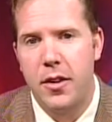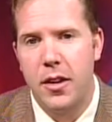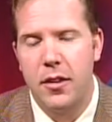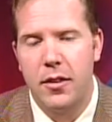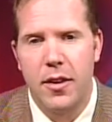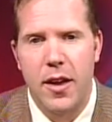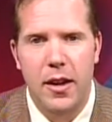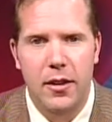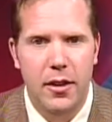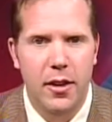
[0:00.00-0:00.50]
an
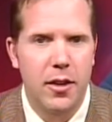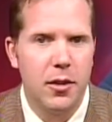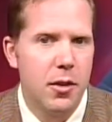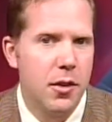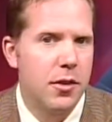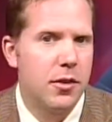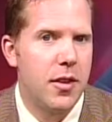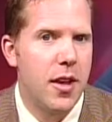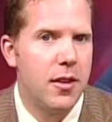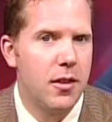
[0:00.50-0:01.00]
intact
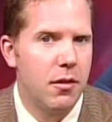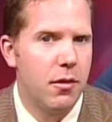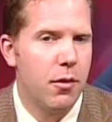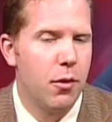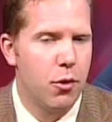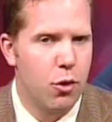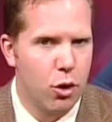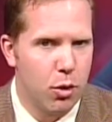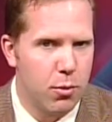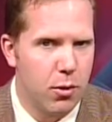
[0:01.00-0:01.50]
Achilles tendon
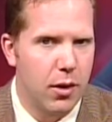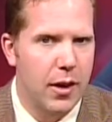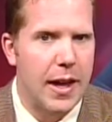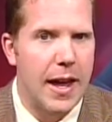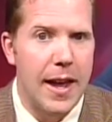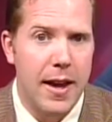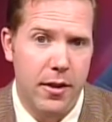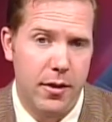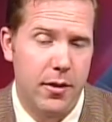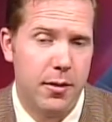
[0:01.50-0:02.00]
for normal
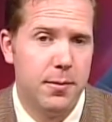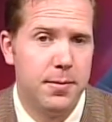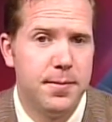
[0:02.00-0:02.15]
gait.